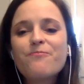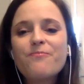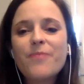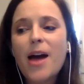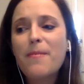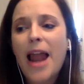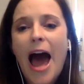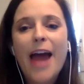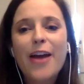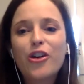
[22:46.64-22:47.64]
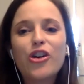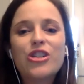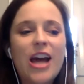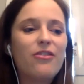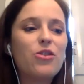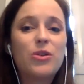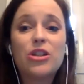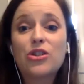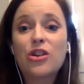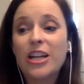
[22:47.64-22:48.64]
I encourage everyone to
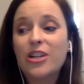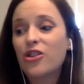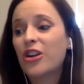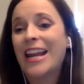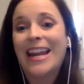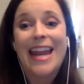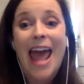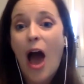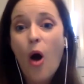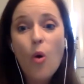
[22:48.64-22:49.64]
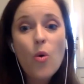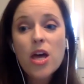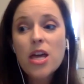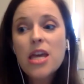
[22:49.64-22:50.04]
start interning now.